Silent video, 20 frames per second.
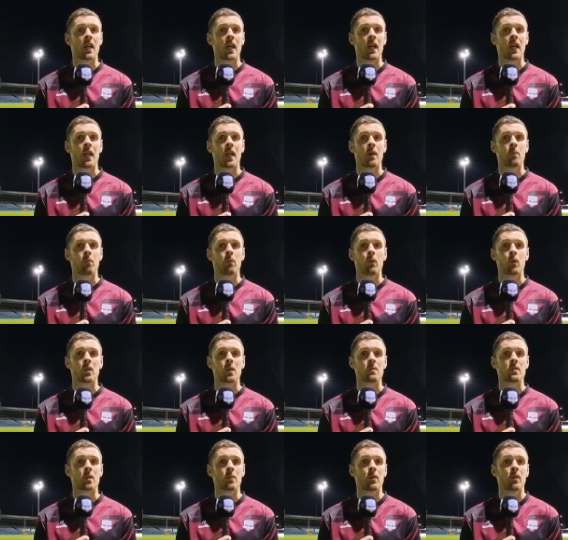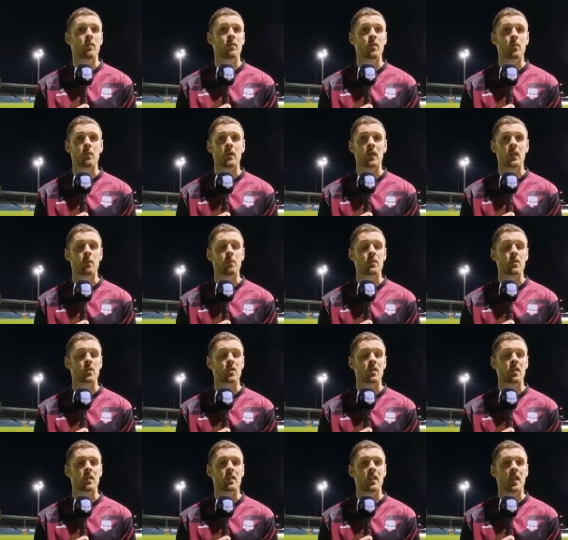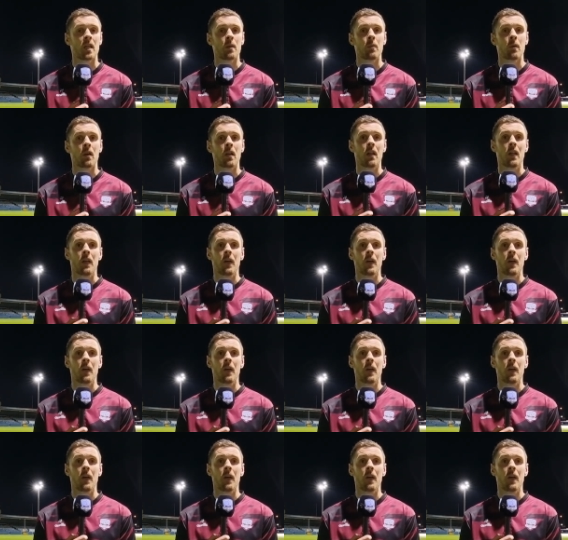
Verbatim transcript: Um, both teams still off in the position in the table.